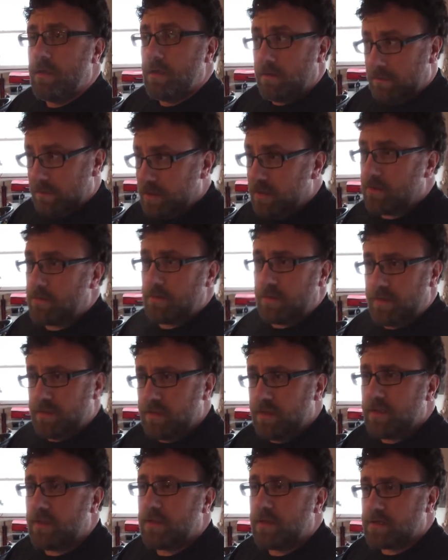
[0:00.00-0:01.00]
Literally,
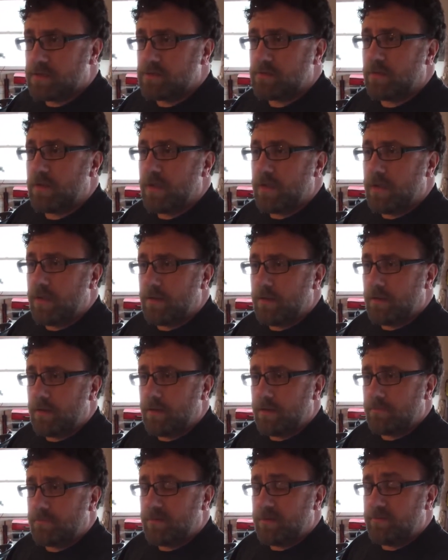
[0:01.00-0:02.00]
the
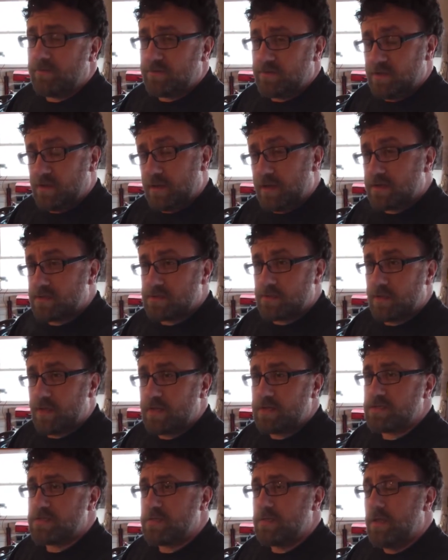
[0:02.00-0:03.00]
I believe it's the
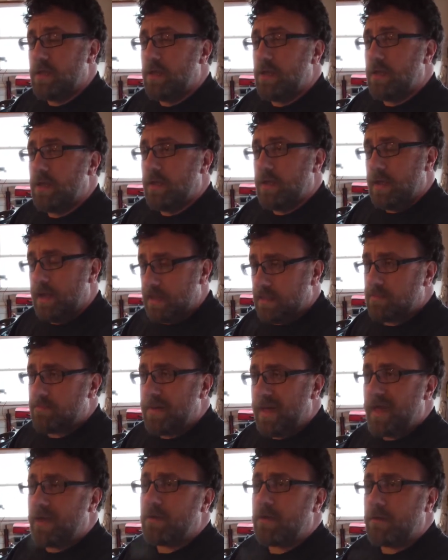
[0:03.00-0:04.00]
electrolytes in the
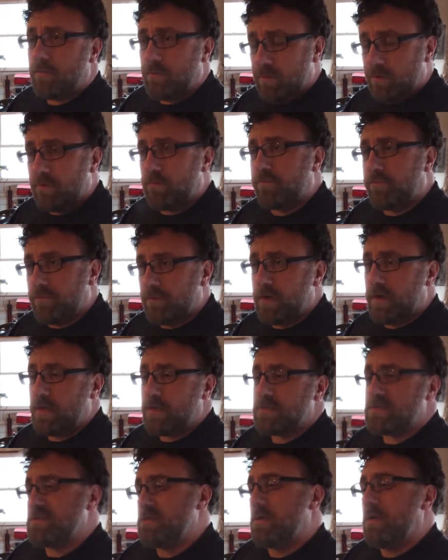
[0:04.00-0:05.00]
battery will
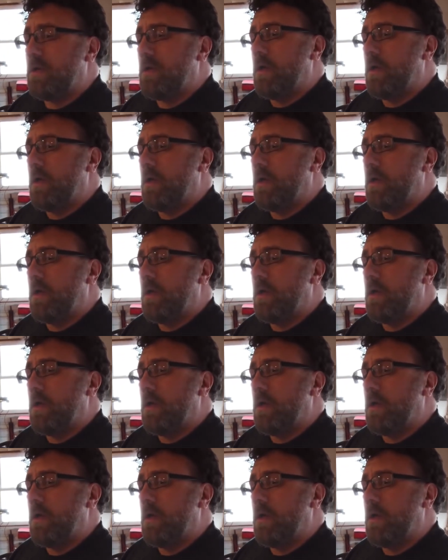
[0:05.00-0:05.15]
freeze.